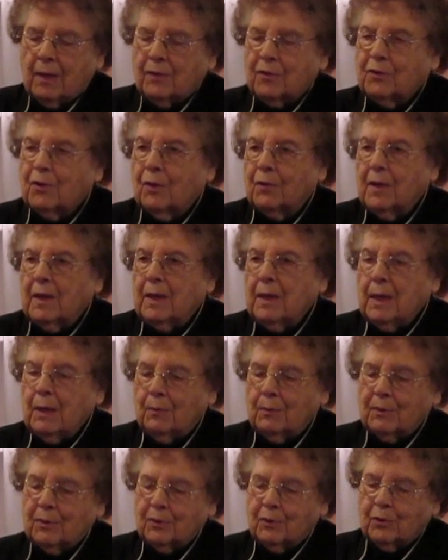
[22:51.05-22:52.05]
So that he
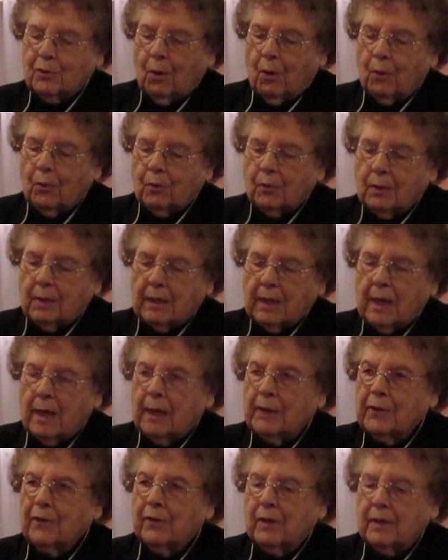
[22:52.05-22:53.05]
was totally,
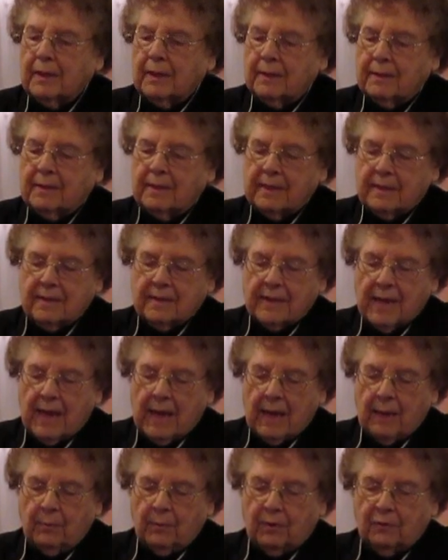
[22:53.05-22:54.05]
utterly
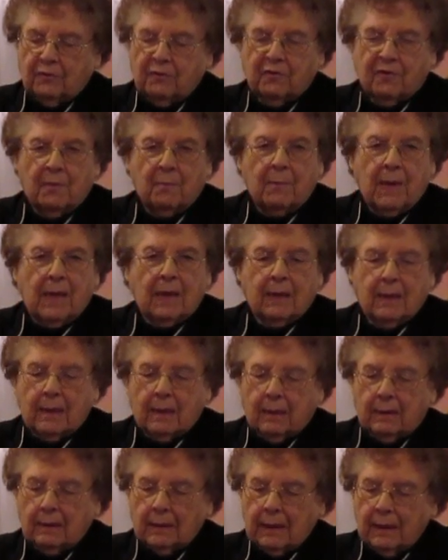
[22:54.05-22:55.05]
disabled from
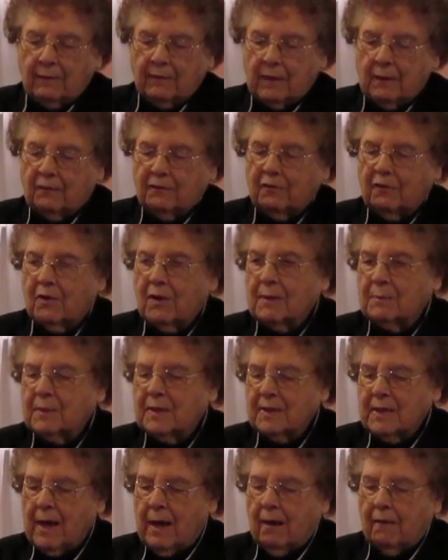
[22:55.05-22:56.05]
making a living for
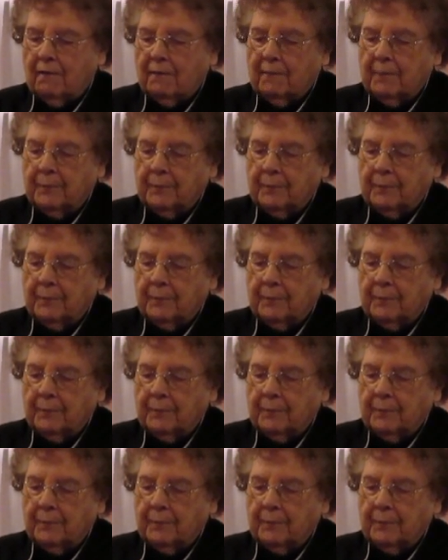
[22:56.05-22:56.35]
himself.